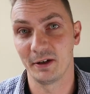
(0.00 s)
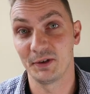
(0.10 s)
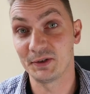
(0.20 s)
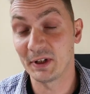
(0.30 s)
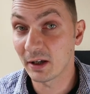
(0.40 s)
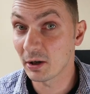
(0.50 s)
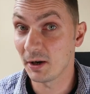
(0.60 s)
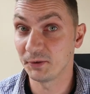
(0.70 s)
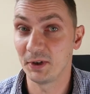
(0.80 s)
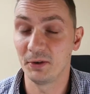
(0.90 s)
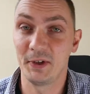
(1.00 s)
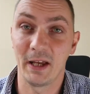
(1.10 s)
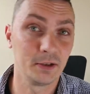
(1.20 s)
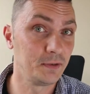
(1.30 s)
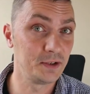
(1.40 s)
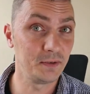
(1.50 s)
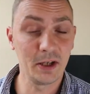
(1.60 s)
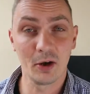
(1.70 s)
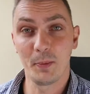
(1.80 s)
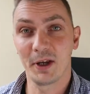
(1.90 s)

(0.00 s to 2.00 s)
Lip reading: stick around till the end of this video,